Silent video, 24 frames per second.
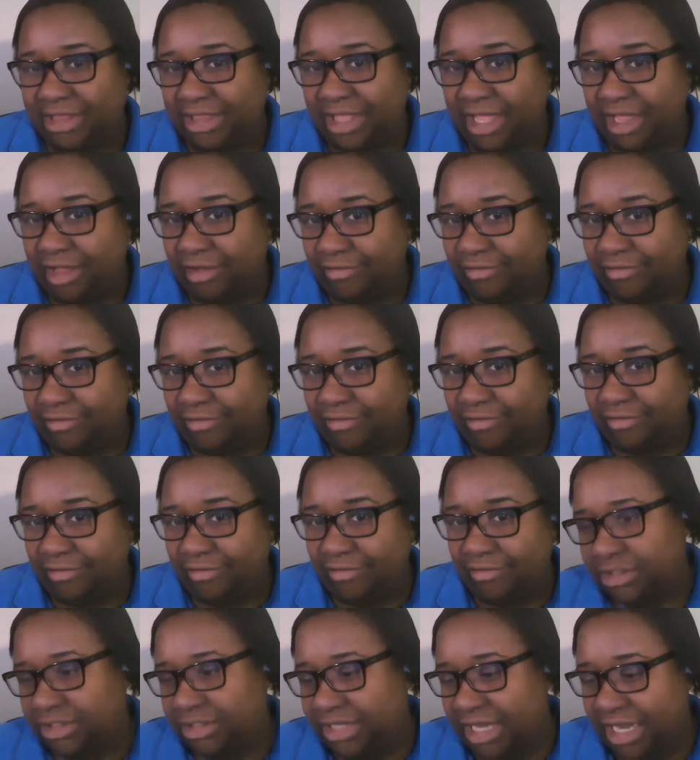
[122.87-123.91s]
they've
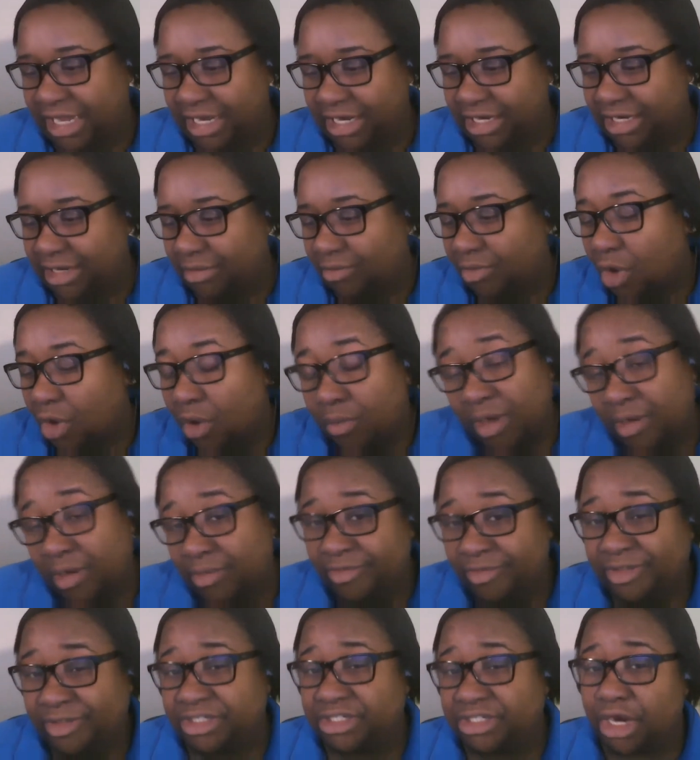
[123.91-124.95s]
stated or what
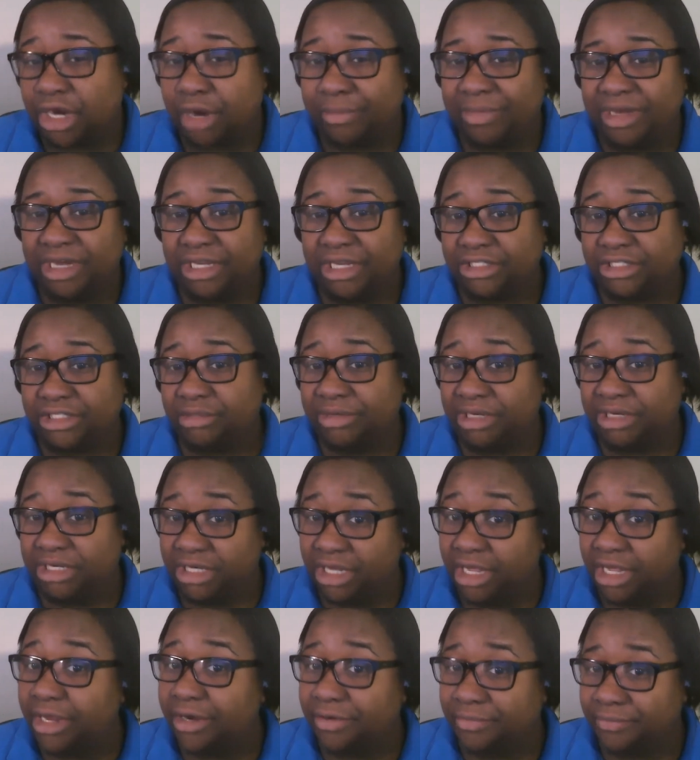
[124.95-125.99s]
we've determined needs to be
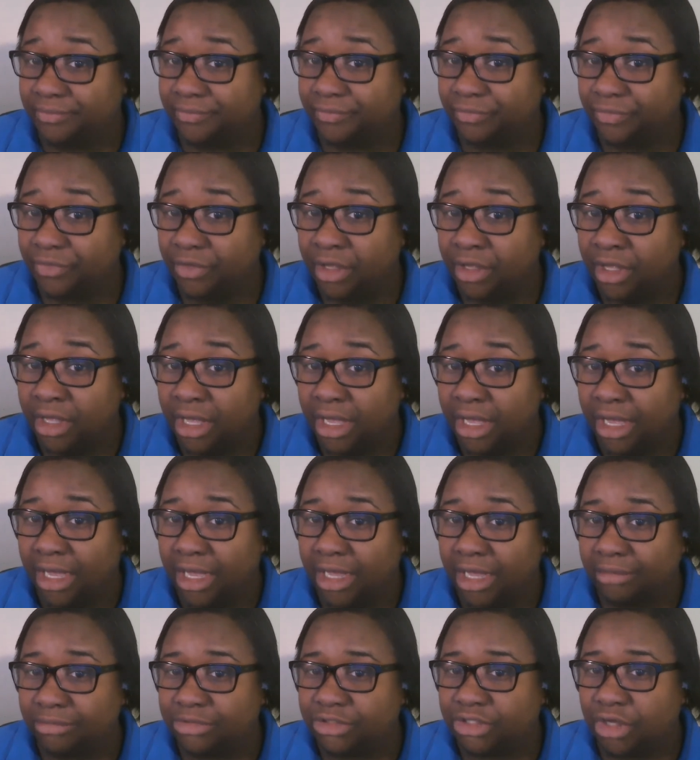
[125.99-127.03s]
done.
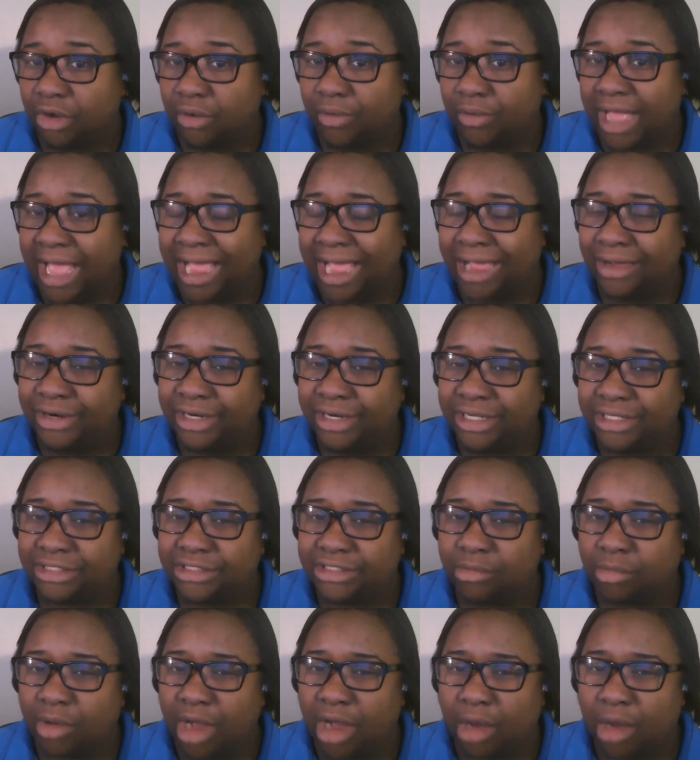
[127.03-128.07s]
So how does
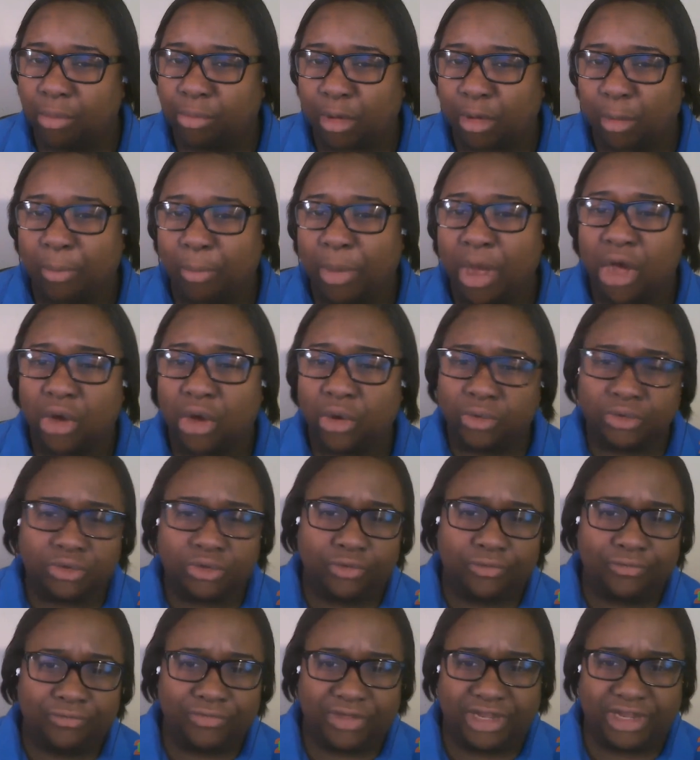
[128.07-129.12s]
a proposal
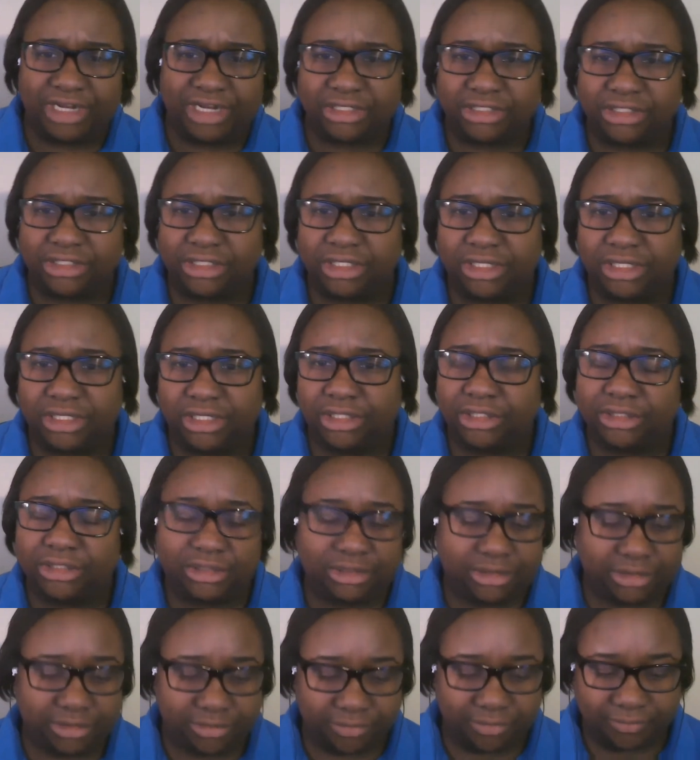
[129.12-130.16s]
fit into
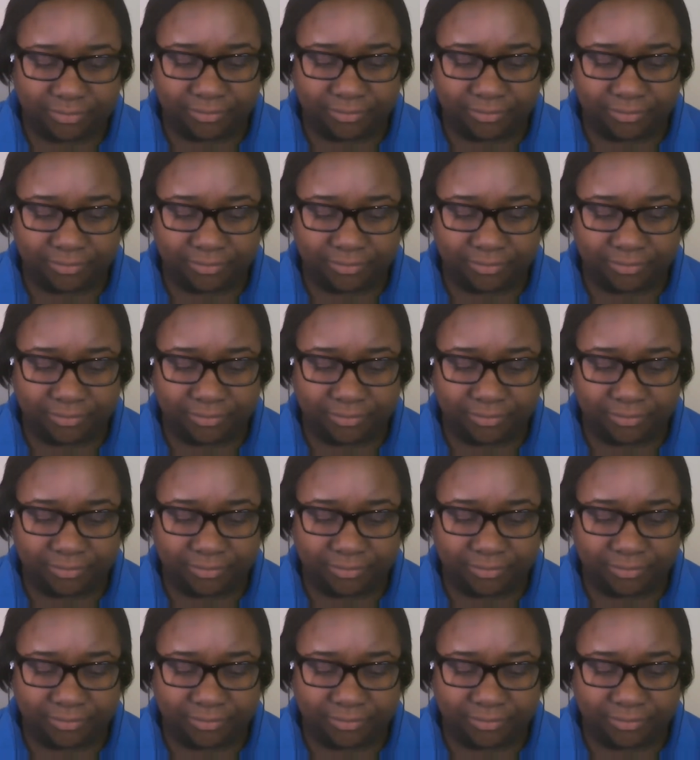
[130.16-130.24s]
this?